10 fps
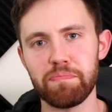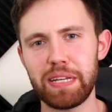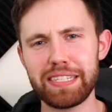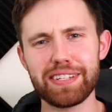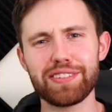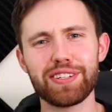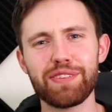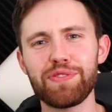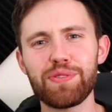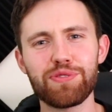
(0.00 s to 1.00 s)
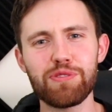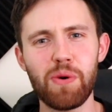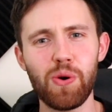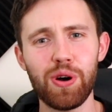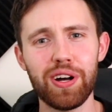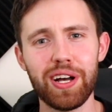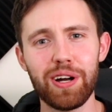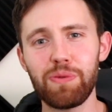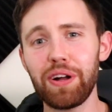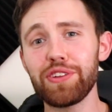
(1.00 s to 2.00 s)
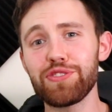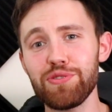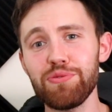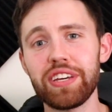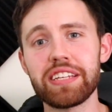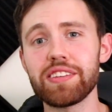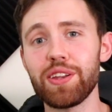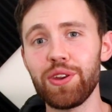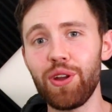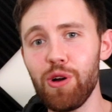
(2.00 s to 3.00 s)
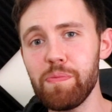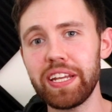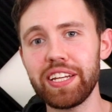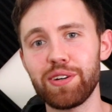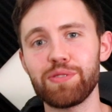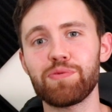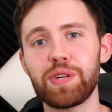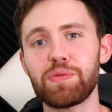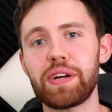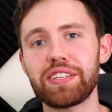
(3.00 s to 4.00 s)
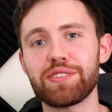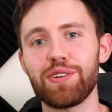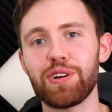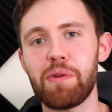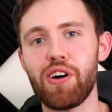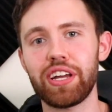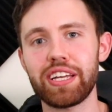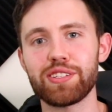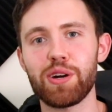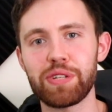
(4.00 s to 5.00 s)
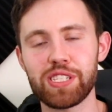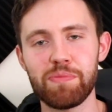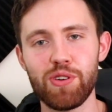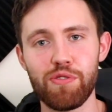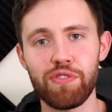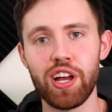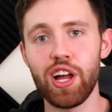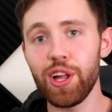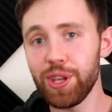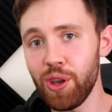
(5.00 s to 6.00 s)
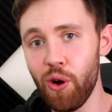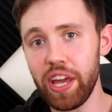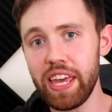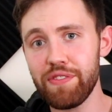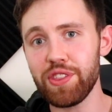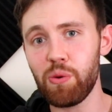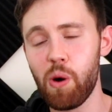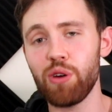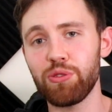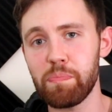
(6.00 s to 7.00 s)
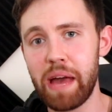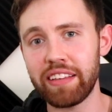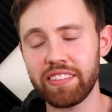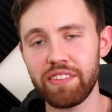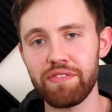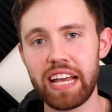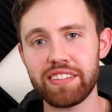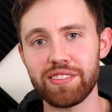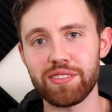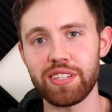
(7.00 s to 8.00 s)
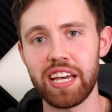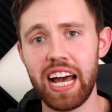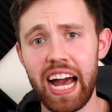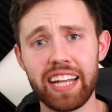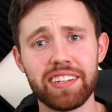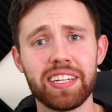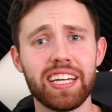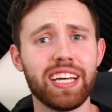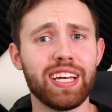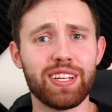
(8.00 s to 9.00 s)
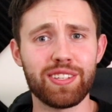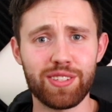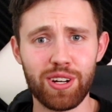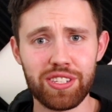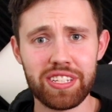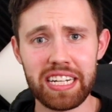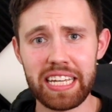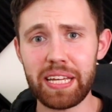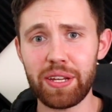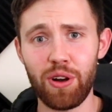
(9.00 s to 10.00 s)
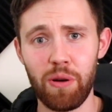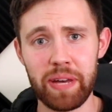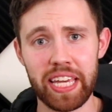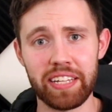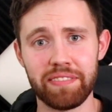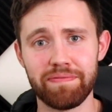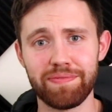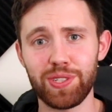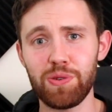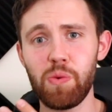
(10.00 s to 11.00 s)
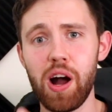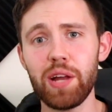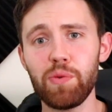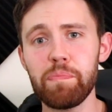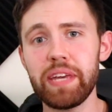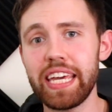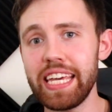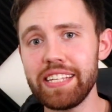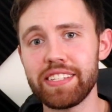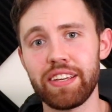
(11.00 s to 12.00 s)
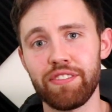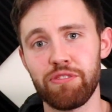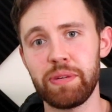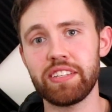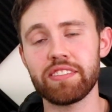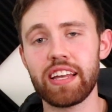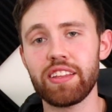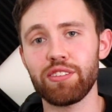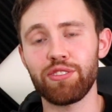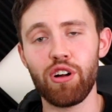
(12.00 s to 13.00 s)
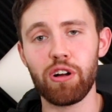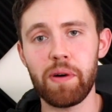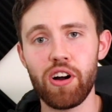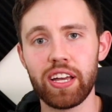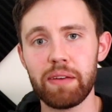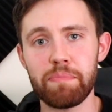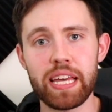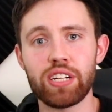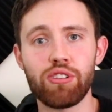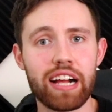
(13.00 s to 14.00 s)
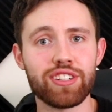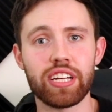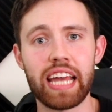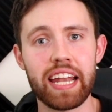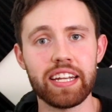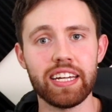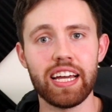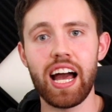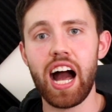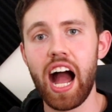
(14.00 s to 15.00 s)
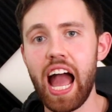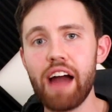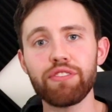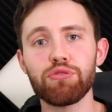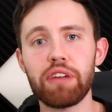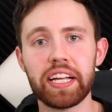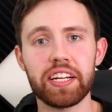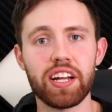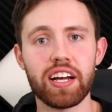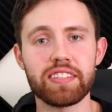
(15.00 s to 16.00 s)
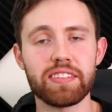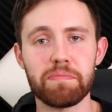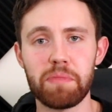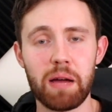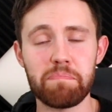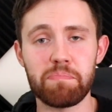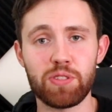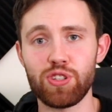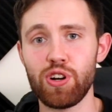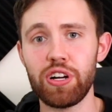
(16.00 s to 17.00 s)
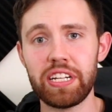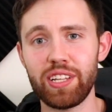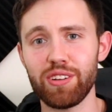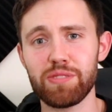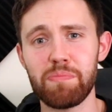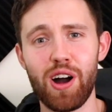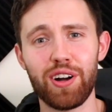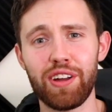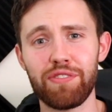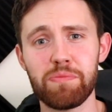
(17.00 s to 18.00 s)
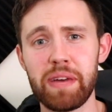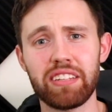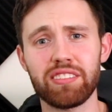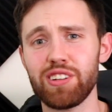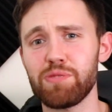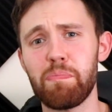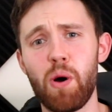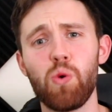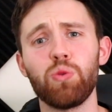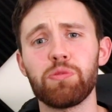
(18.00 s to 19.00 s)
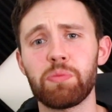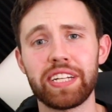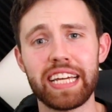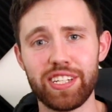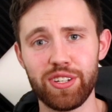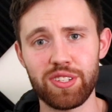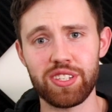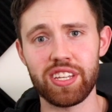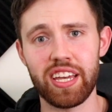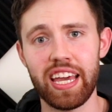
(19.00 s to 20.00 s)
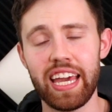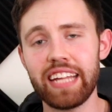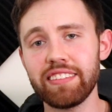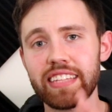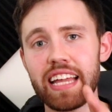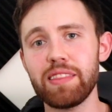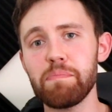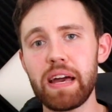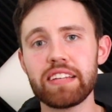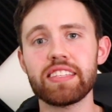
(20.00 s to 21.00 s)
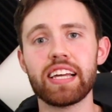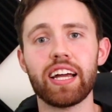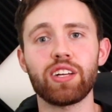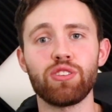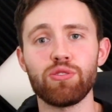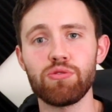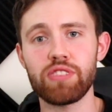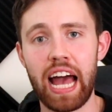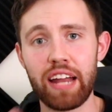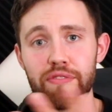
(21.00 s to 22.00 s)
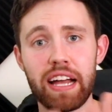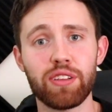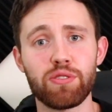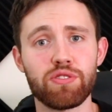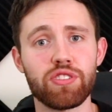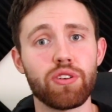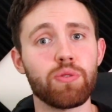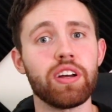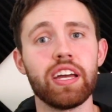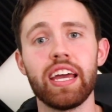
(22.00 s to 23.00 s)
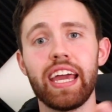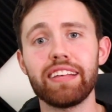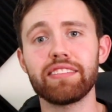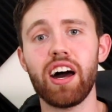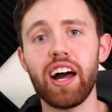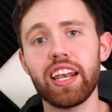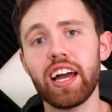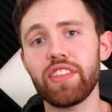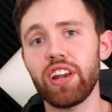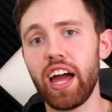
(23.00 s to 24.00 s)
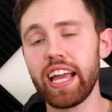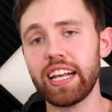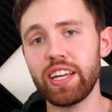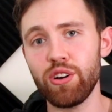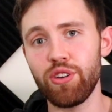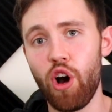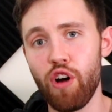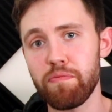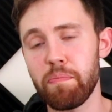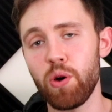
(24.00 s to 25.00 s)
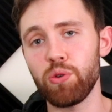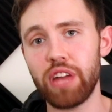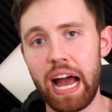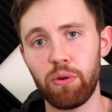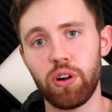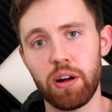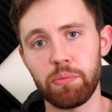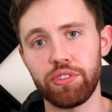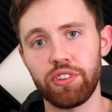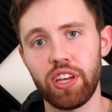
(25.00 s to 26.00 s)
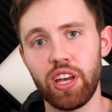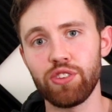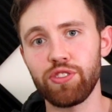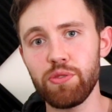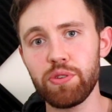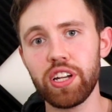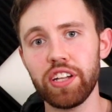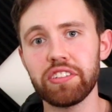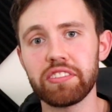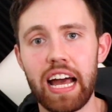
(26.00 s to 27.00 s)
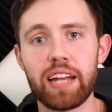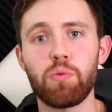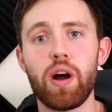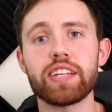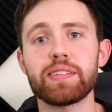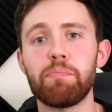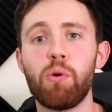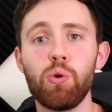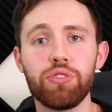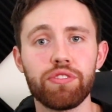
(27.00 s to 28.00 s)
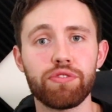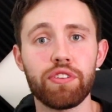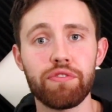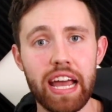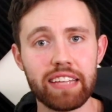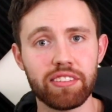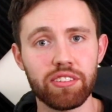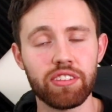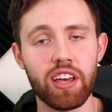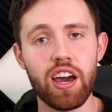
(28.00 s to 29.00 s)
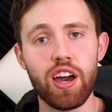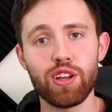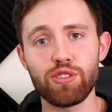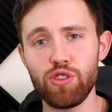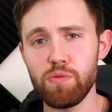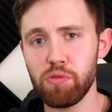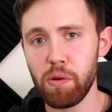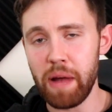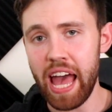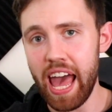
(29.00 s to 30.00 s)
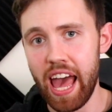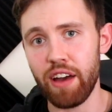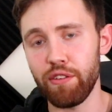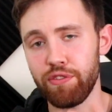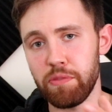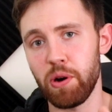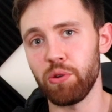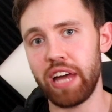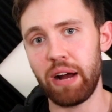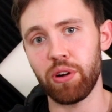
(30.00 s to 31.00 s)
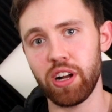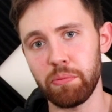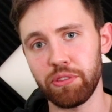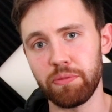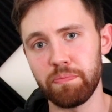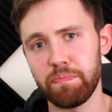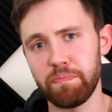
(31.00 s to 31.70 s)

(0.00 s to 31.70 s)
Is it just to confuse you more? Well, the truth is, nobody knows which way the stock market is going to move. Not even the world's best investors, and certainly not me. So while it would be easy for me to say that the stock market may crash again, I have to recognize that I'm certainly not smart enough to make such bold predictions. Instead, the best thing I can do to add value to you is to highlight the likelihood of both outcomes, so you can understand why it's important for investors to prepare for both outcomes.